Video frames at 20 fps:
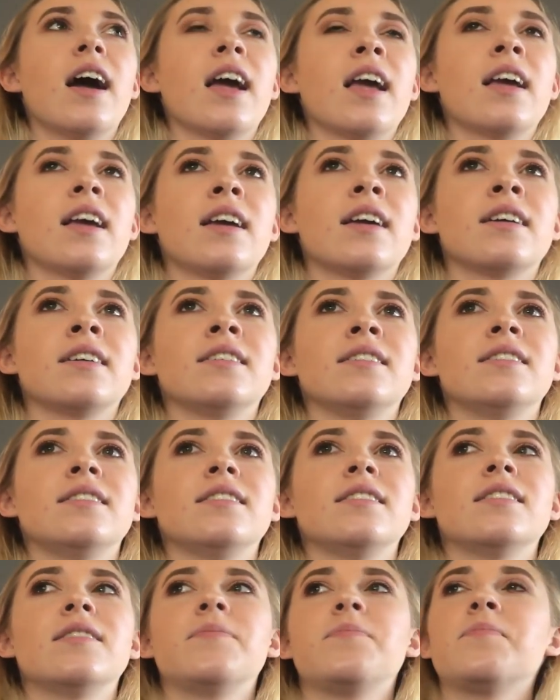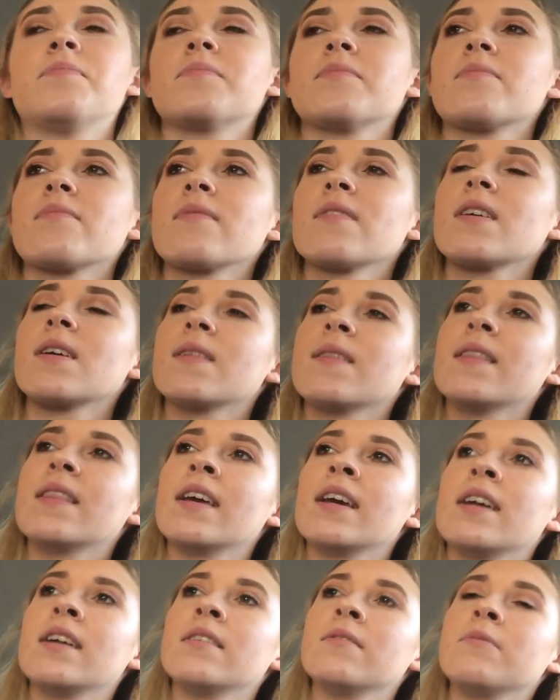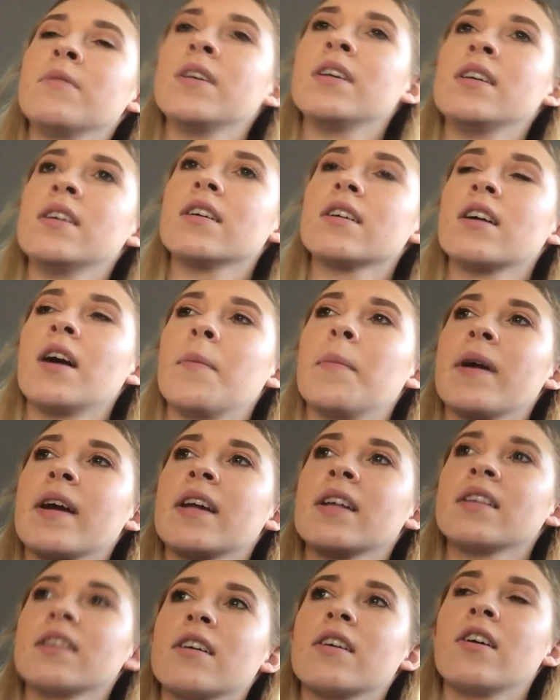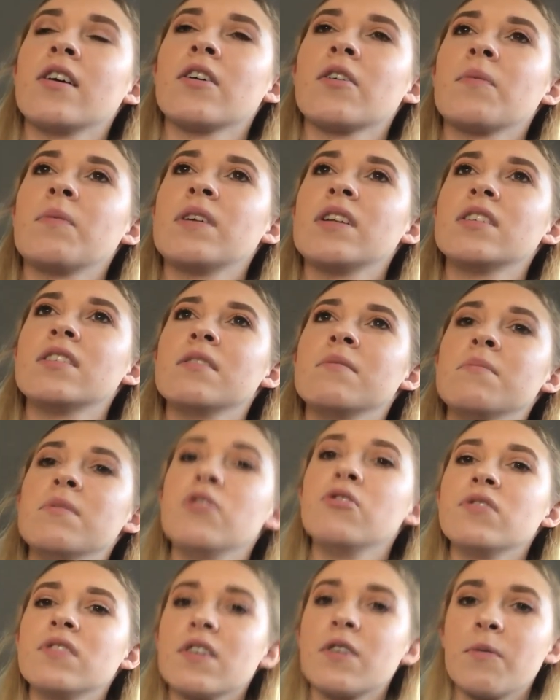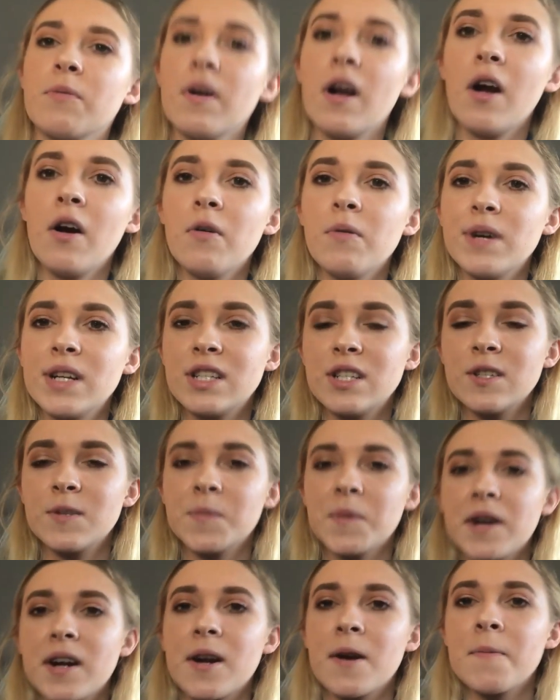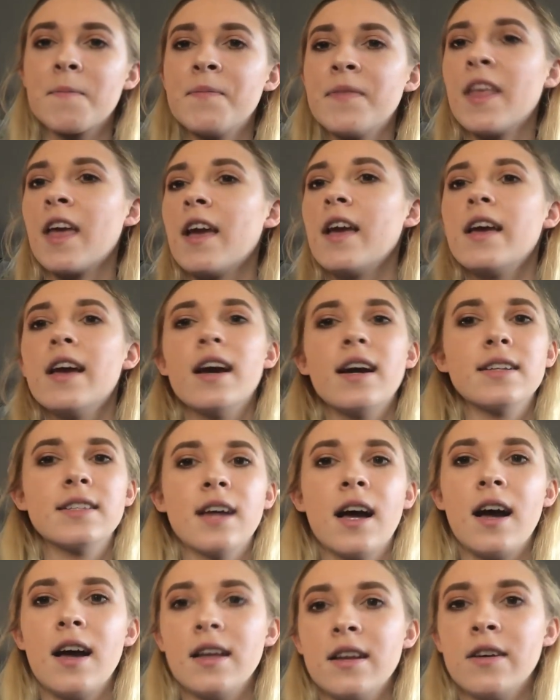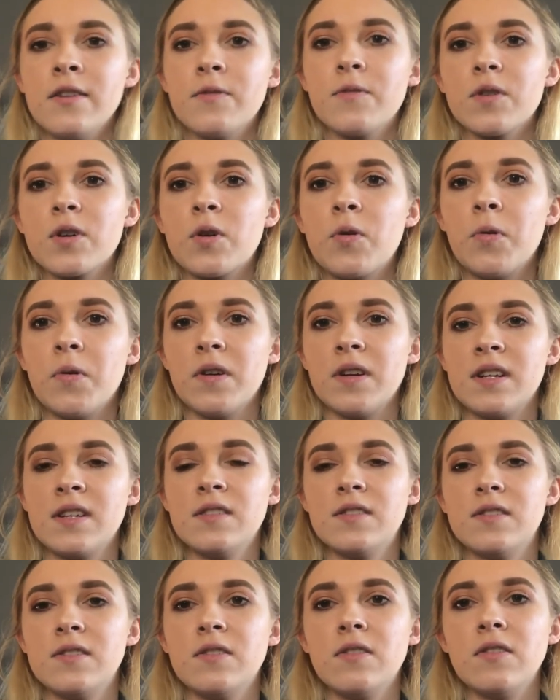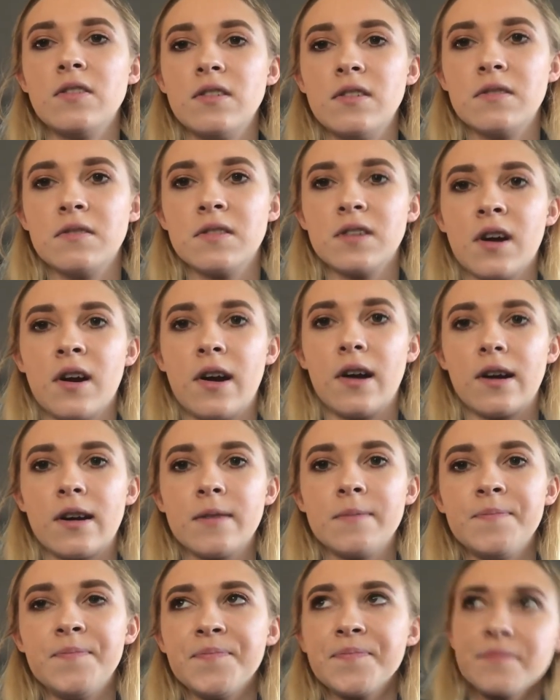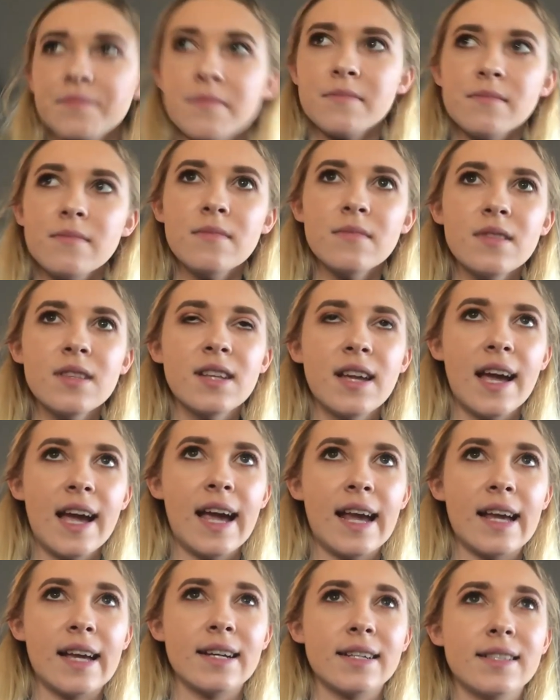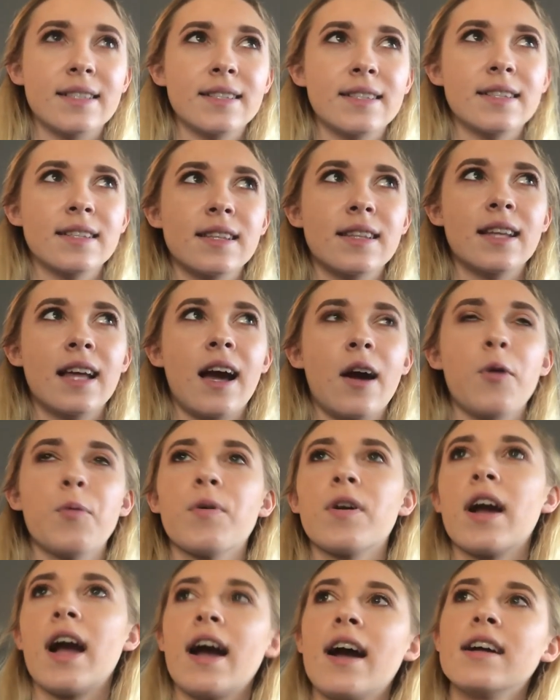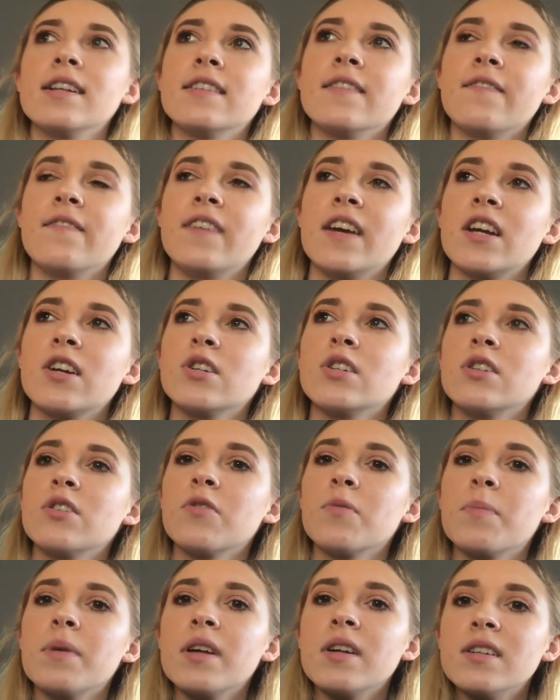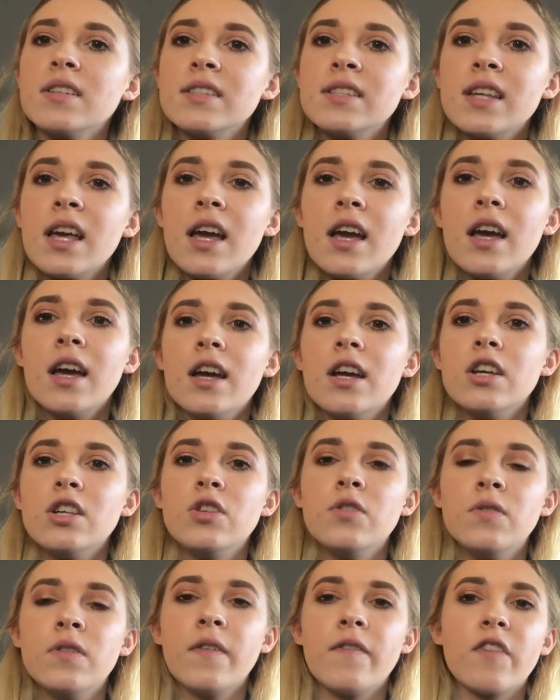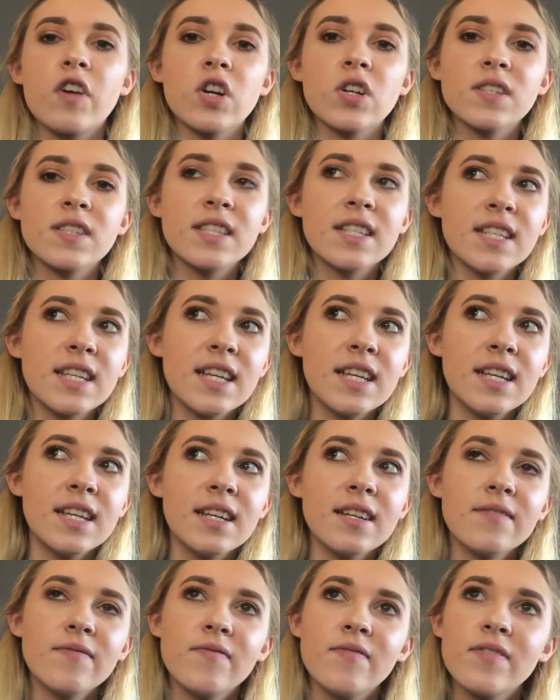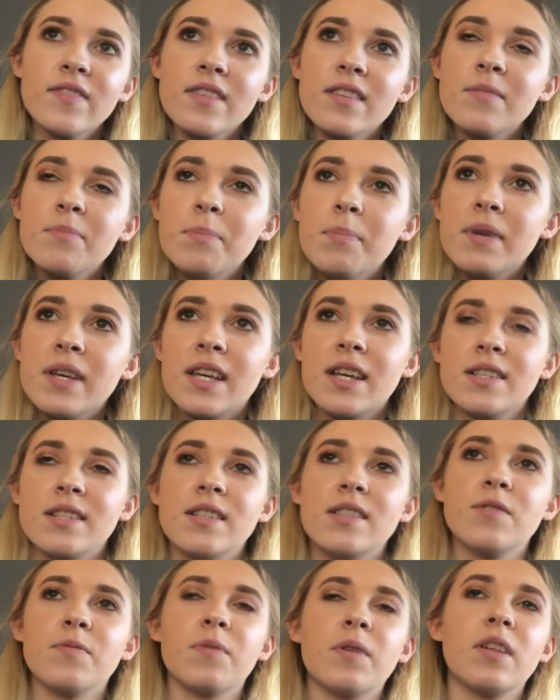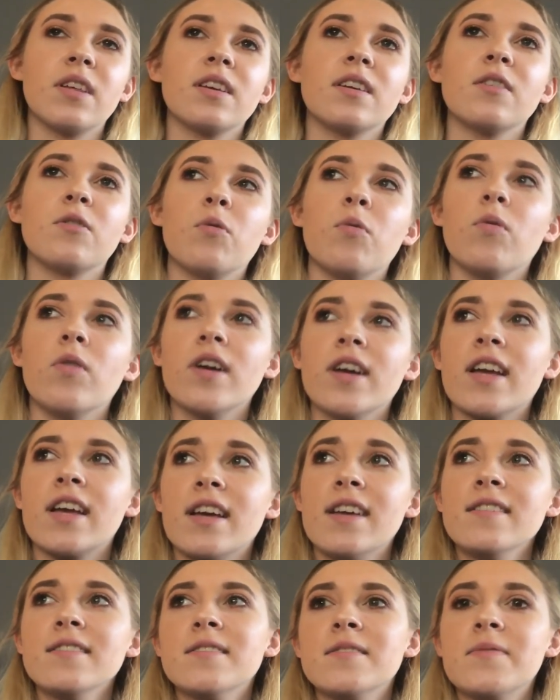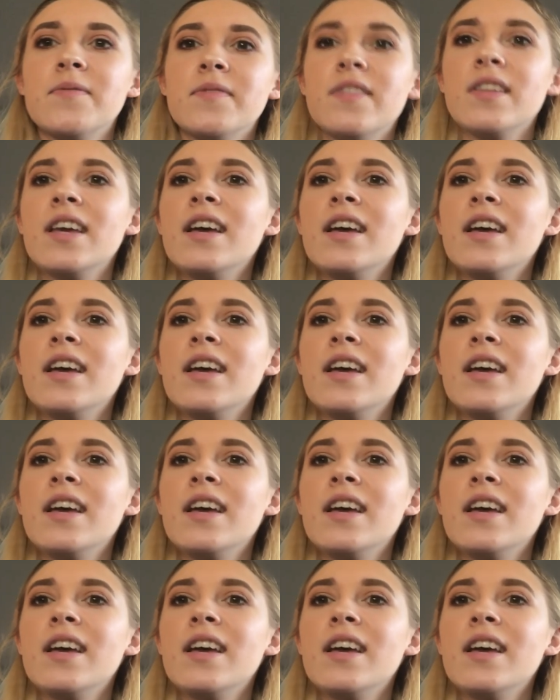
And then we got back in the car and went to Music Row, which is where a ton of recording studios are. And now we're at Vanderbilt university because it's really cool, I guess.